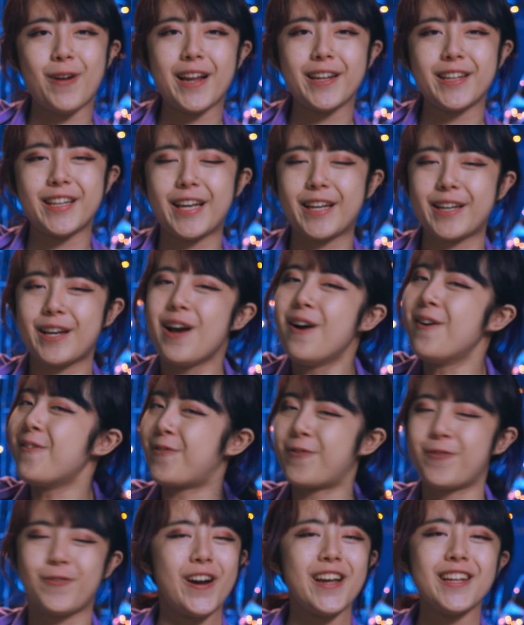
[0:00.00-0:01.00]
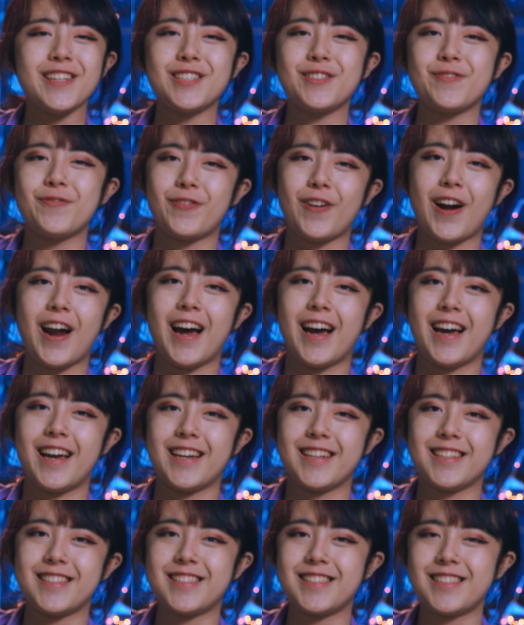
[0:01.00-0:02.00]
running french
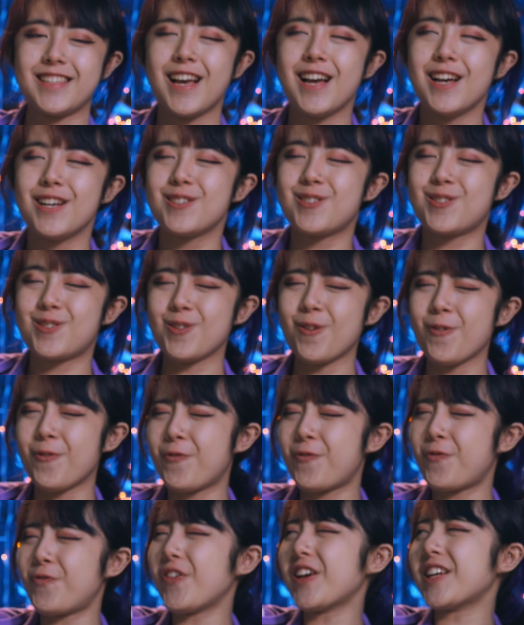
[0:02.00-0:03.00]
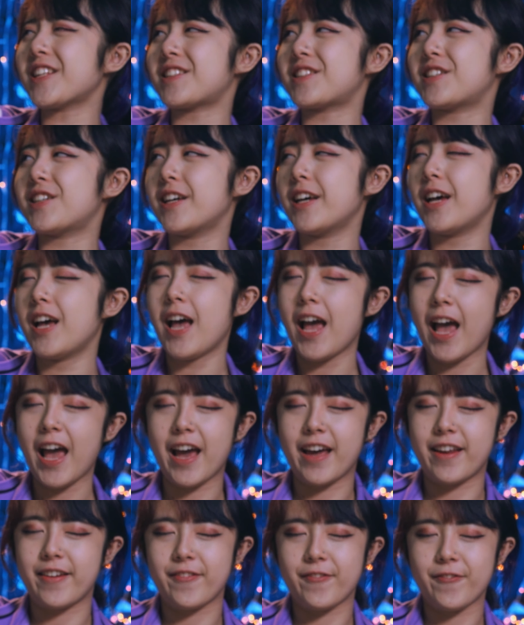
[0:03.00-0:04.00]
fries. So fit
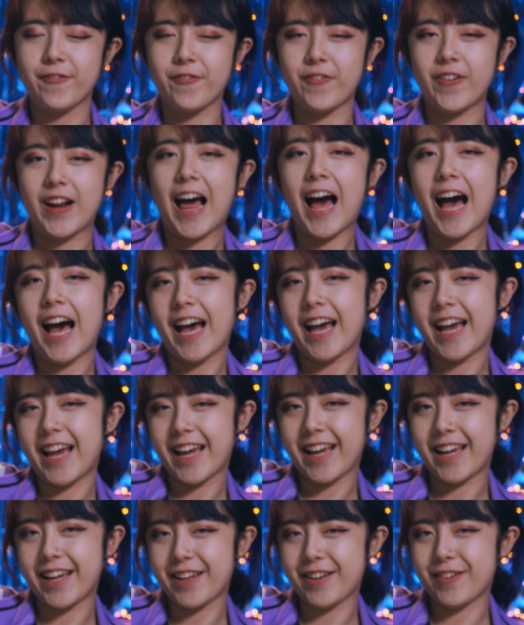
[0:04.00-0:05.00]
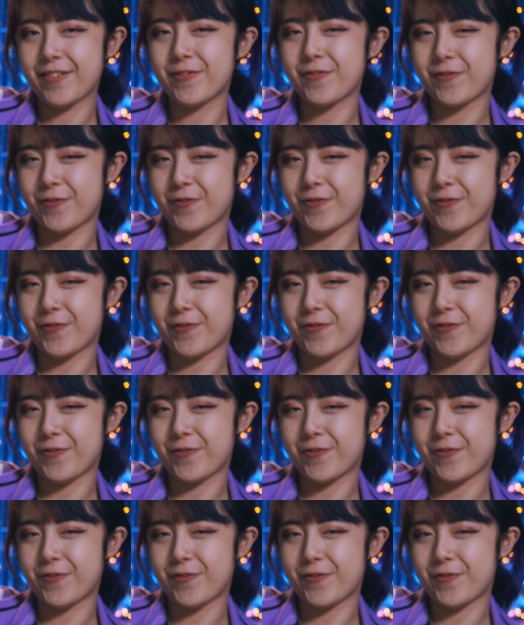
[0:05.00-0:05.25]
and fly,